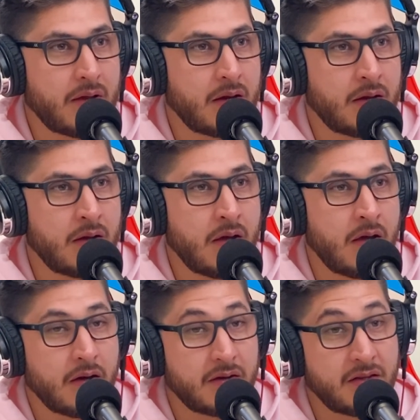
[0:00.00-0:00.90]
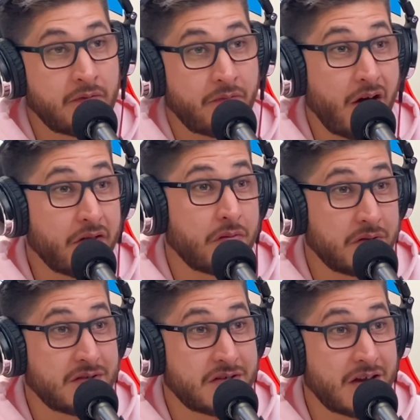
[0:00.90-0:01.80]
Like, because his father
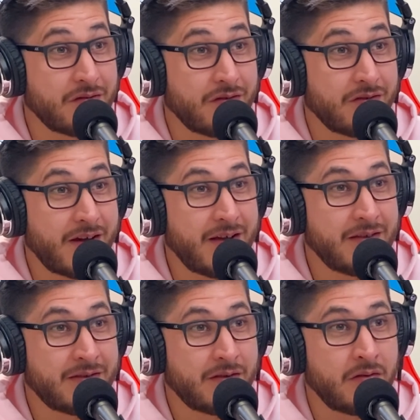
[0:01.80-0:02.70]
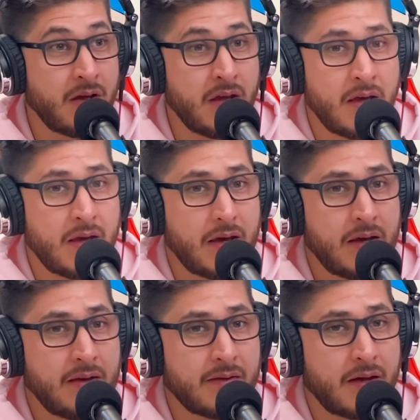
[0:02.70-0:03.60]
a general, right? So
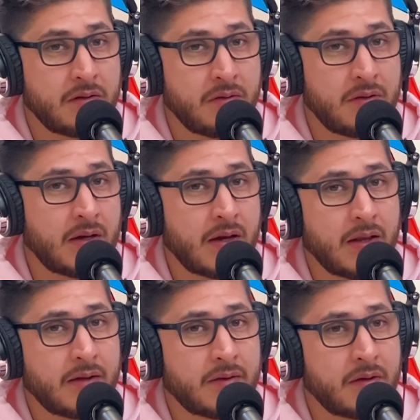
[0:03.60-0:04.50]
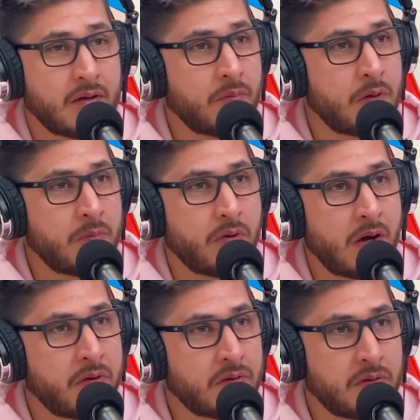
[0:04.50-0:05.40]
he's like, do you think I like to kill people I
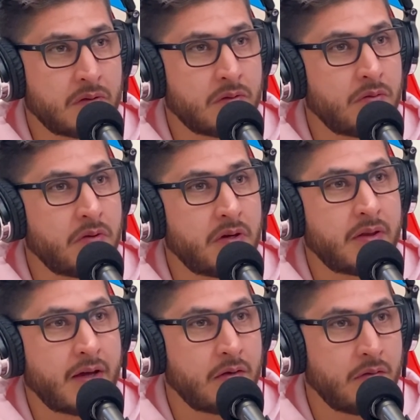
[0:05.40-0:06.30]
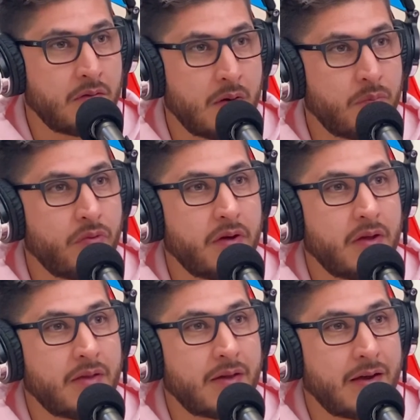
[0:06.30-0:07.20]
went to school with, I grew up
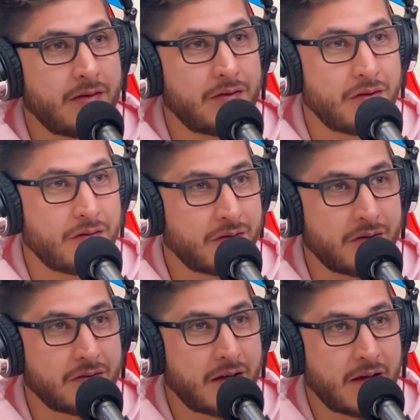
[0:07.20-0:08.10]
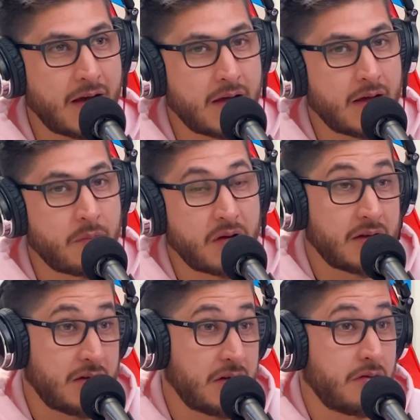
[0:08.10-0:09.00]
with, but
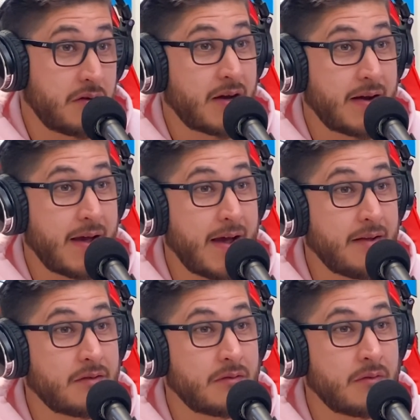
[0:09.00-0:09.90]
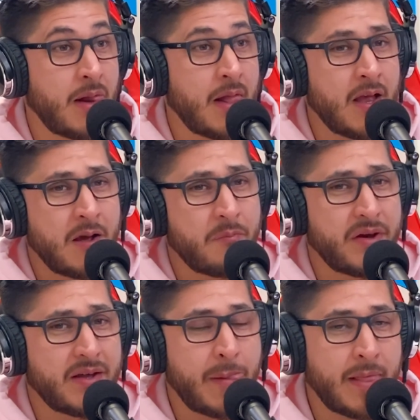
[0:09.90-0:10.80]
you kind of had to.
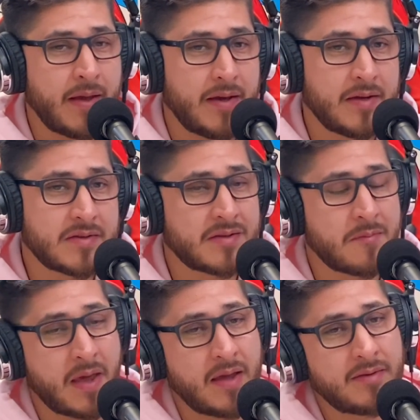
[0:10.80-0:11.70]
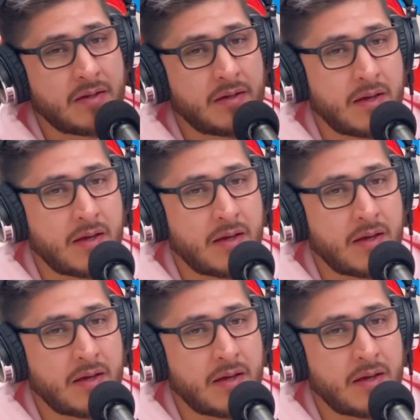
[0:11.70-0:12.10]
But it's just amazing.